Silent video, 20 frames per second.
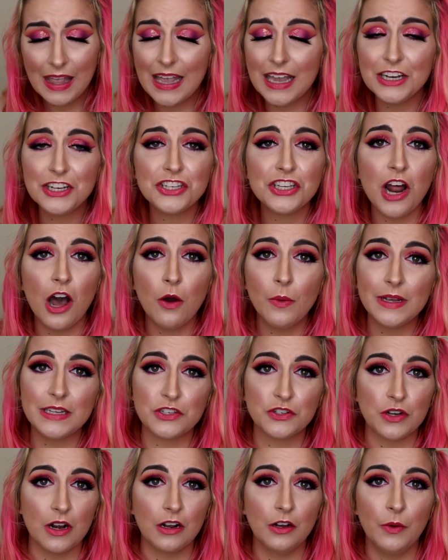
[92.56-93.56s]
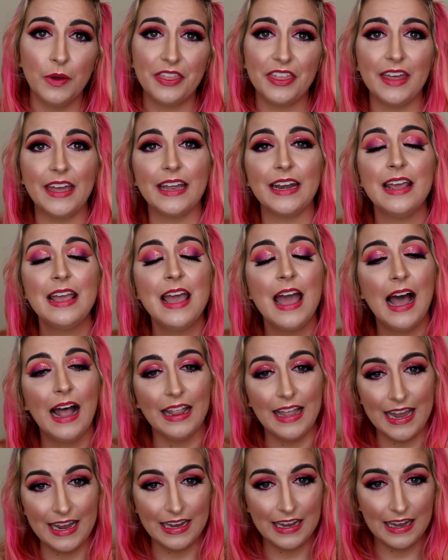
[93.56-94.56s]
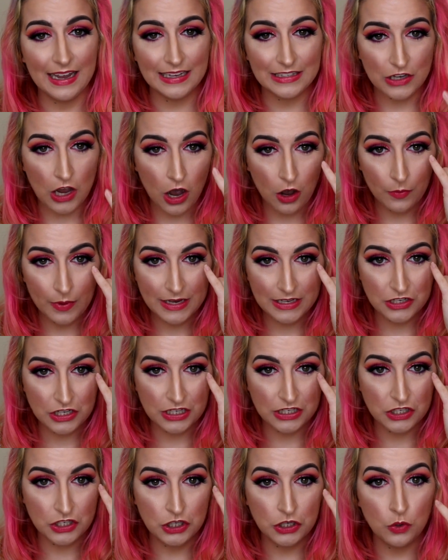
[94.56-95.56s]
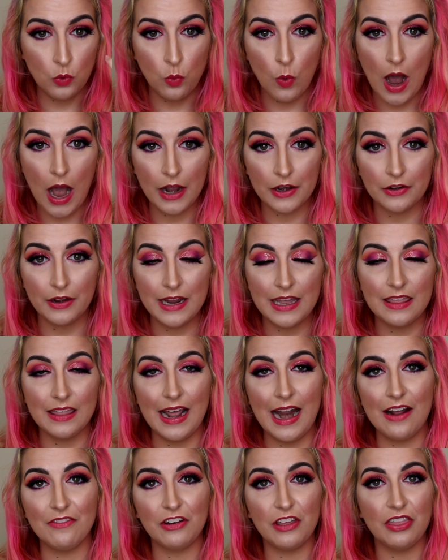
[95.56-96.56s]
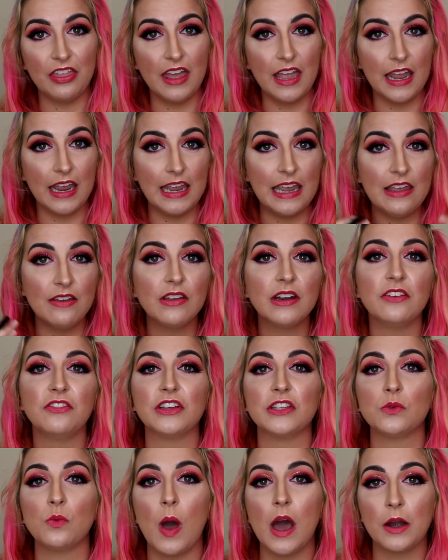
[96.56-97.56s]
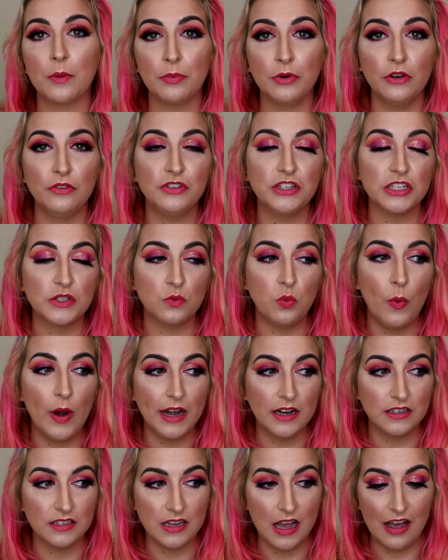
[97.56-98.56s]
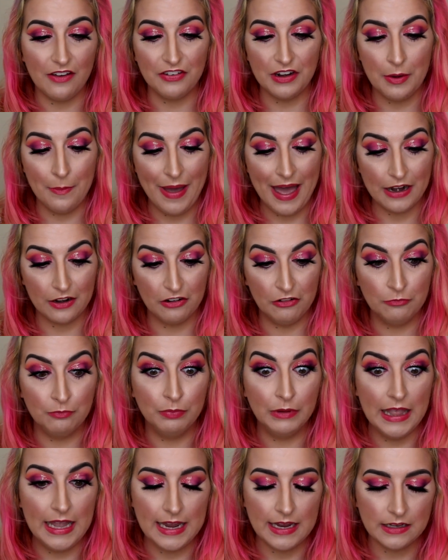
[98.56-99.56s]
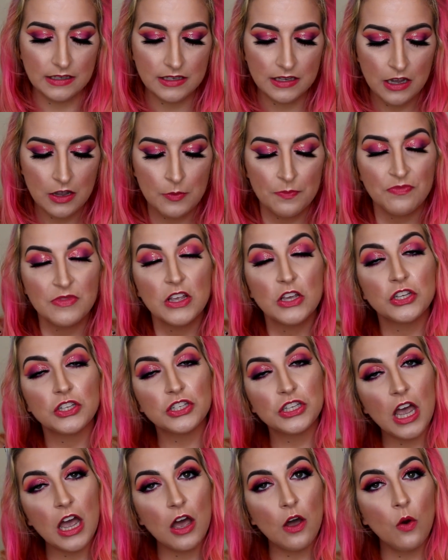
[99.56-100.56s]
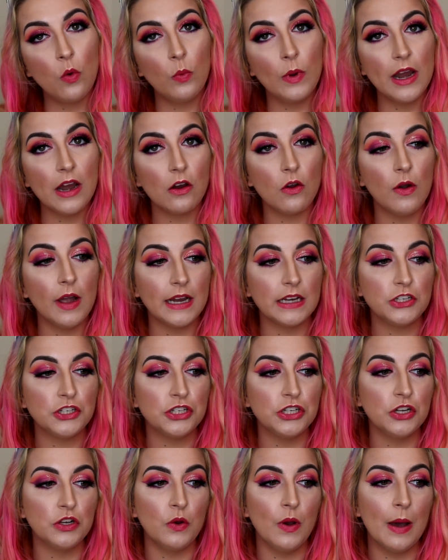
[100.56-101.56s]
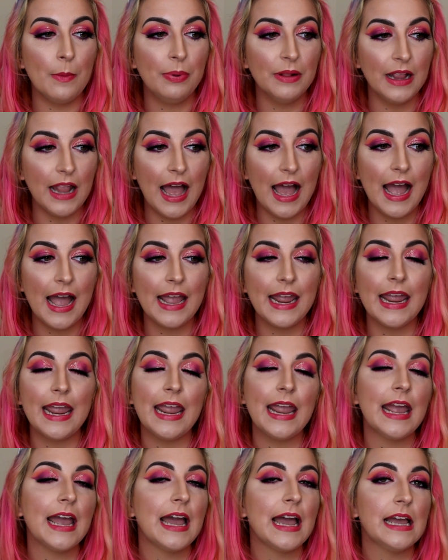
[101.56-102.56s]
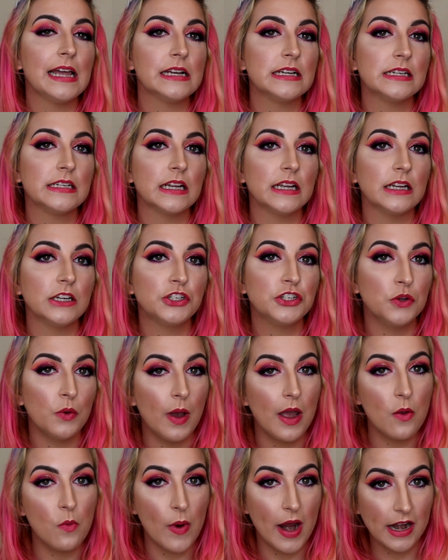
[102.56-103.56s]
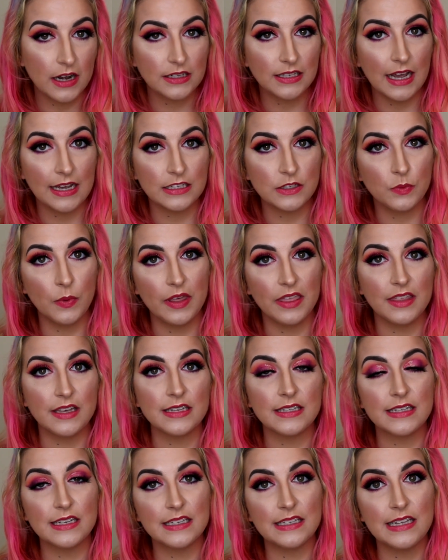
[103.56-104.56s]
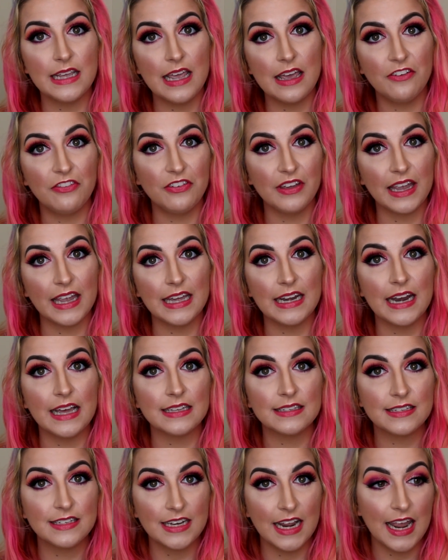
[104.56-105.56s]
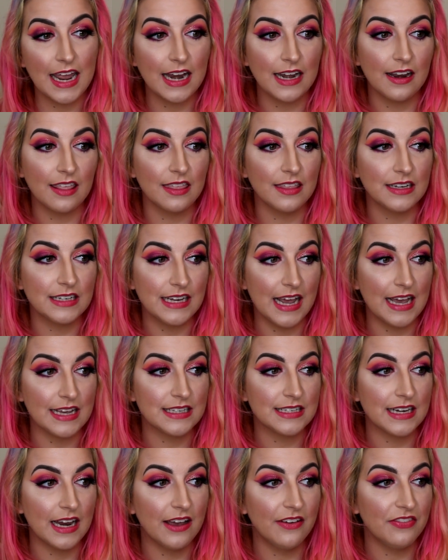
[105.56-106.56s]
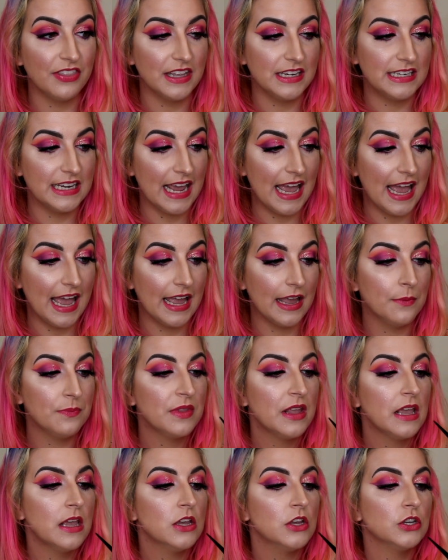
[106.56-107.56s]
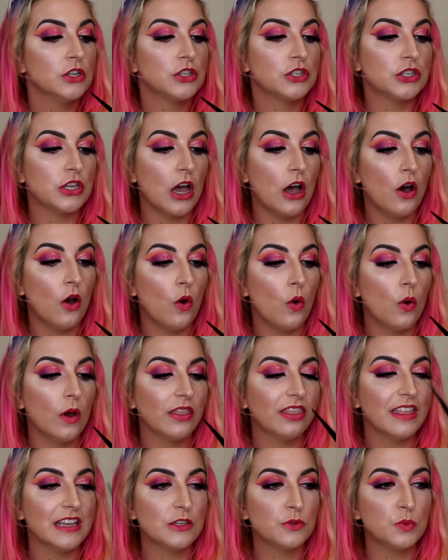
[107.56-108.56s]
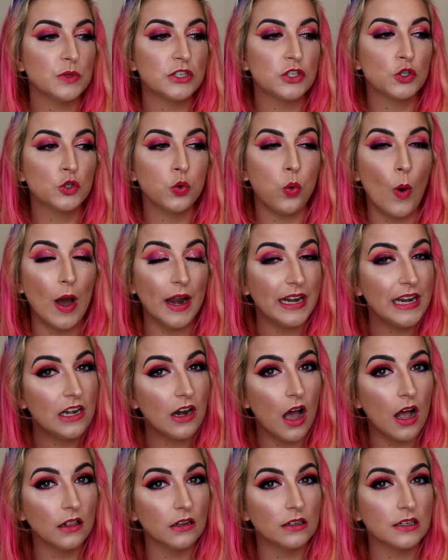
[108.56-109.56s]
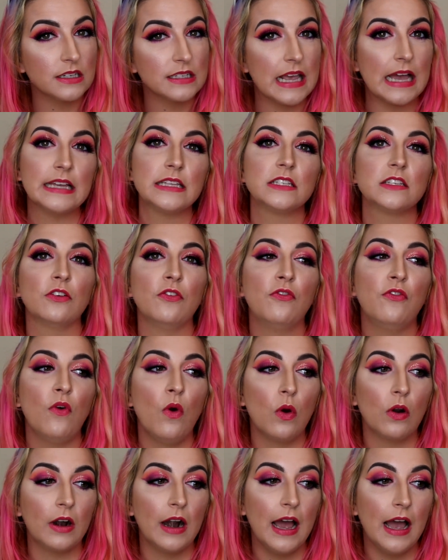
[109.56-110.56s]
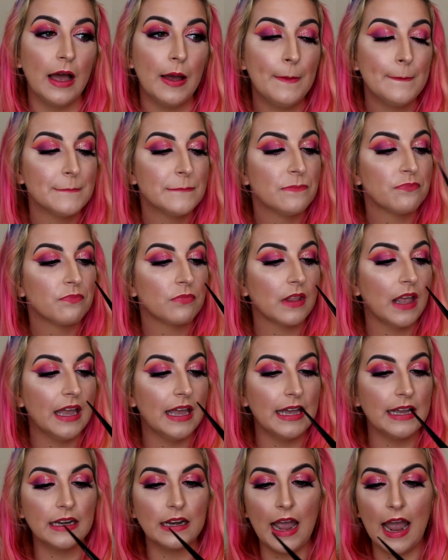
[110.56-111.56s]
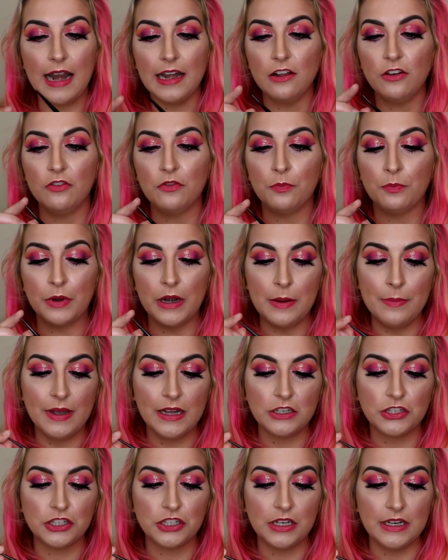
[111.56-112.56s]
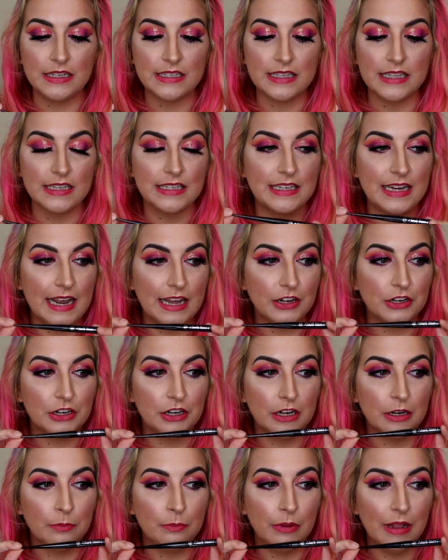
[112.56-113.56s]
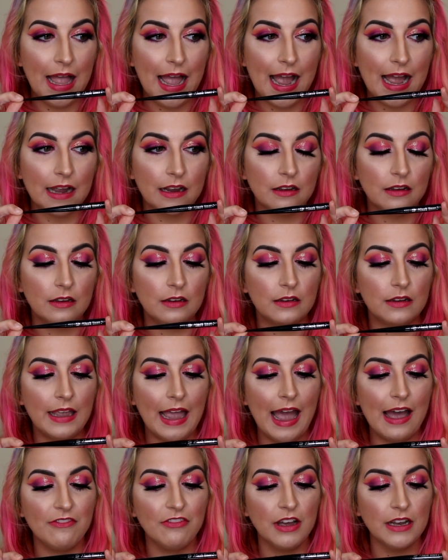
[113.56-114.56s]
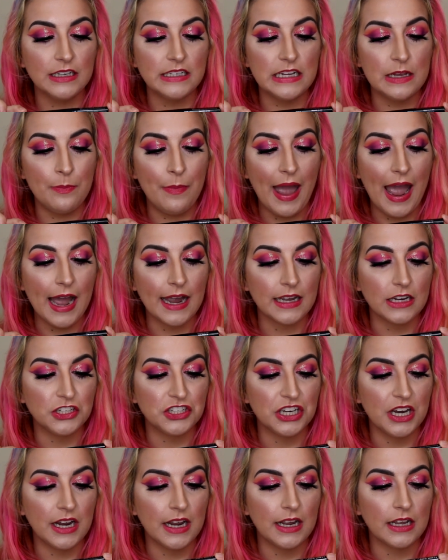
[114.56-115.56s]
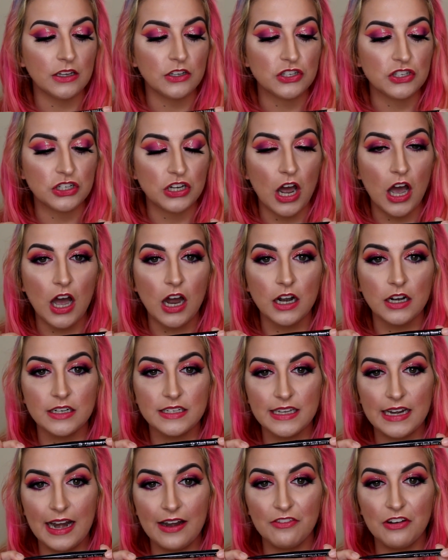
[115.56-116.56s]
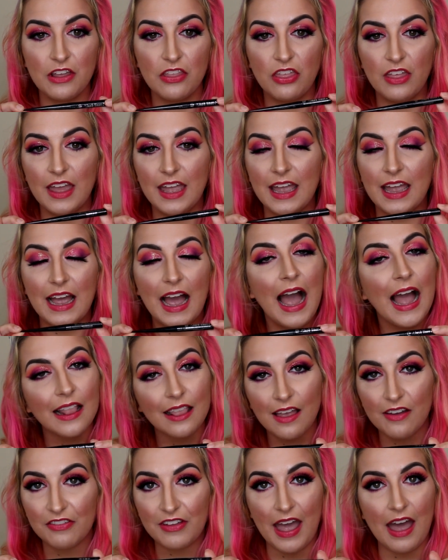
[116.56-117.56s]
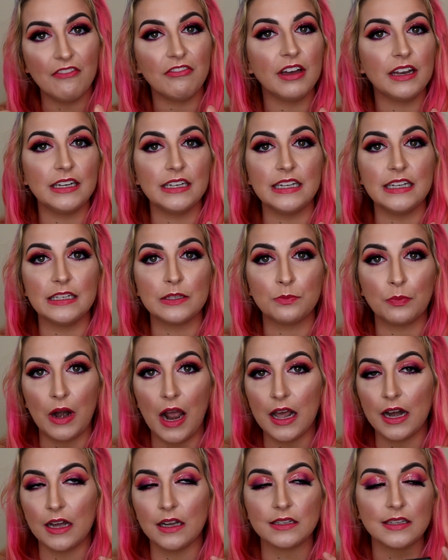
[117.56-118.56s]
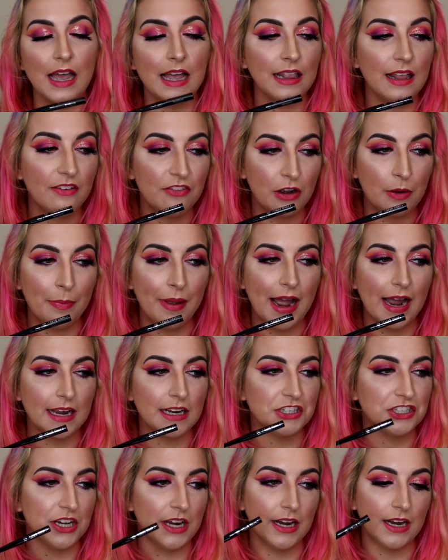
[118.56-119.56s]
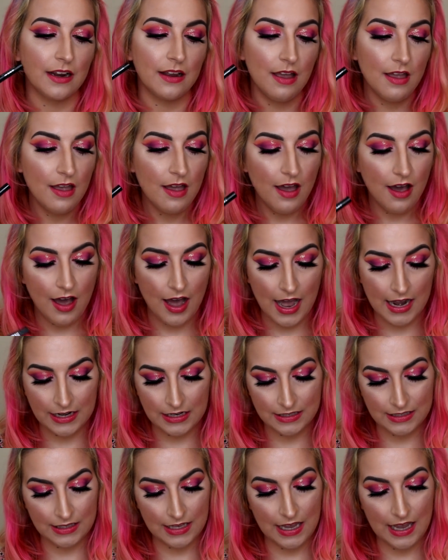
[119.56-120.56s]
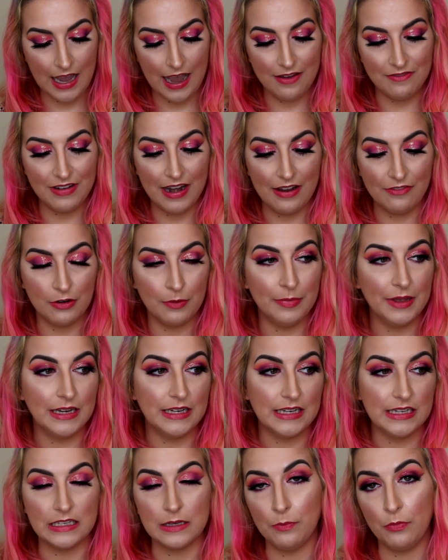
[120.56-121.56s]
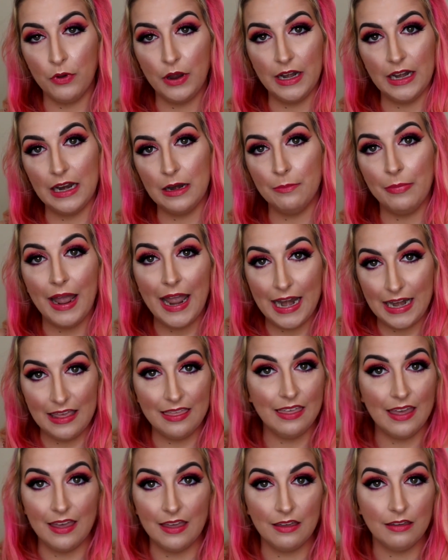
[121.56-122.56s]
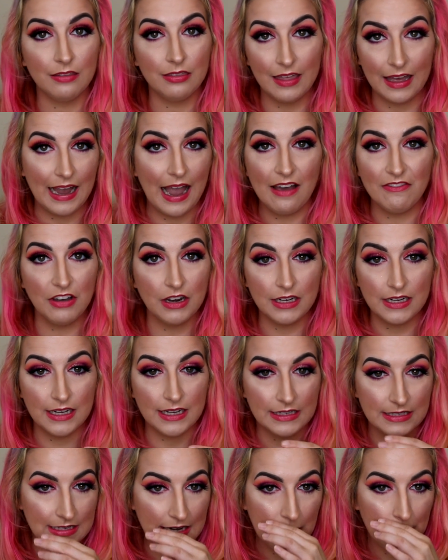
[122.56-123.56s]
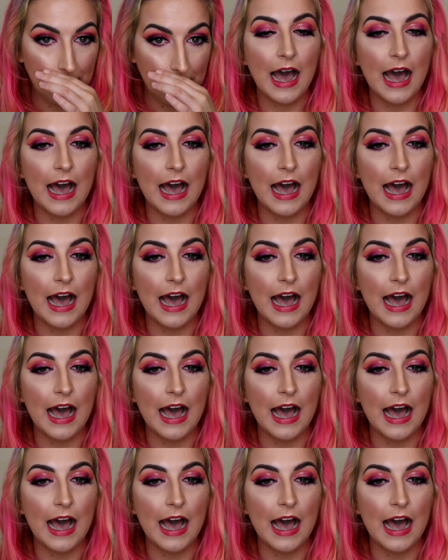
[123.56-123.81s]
I just always struggle with it. Like, it's always just too watery that everything, even if it's waterproof, just wears off in a matter of blinks. So we are going to apply and do a wear test with this to see if it can stand the test of the day. So this was $20 at Sephora. It kind of pretty much is the standard black Kat Von D packaging, stars and everything. I love Kat Von D's products. I love her packaging. Honestly, I've never been disappointed by anything Kat Von D has done.